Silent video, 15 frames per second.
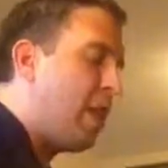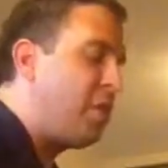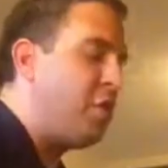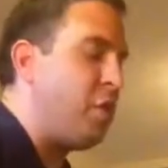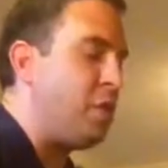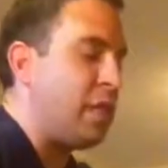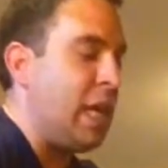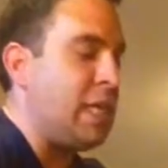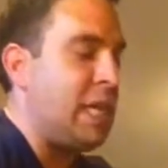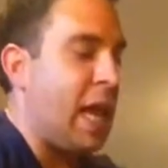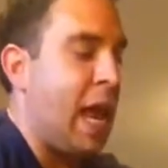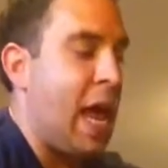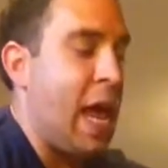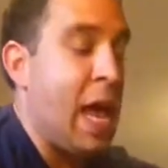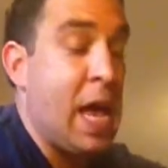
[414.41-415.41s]
to do is I like to
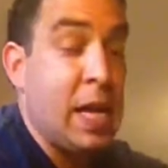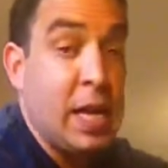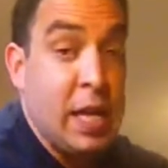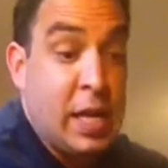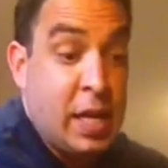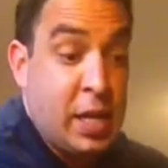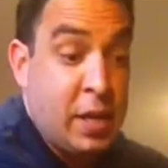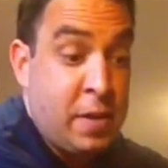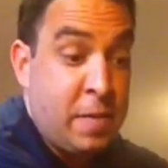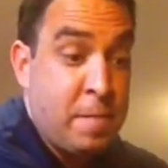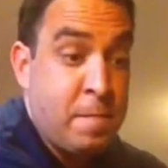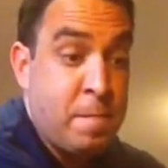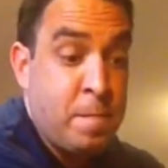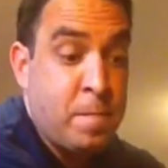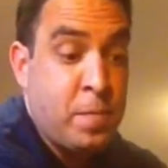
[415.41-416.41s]
add in
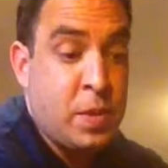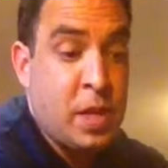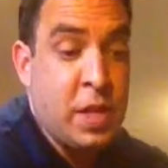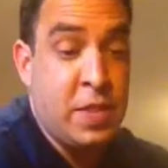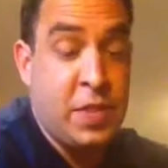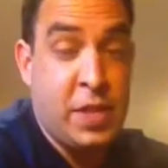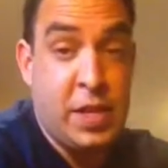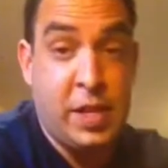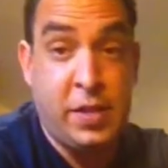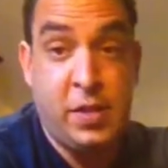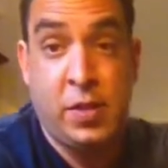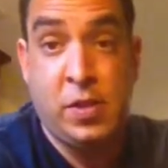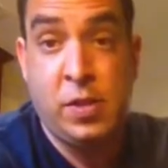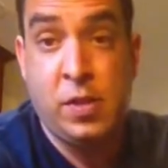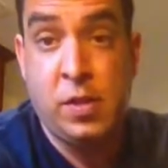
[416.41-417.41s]
this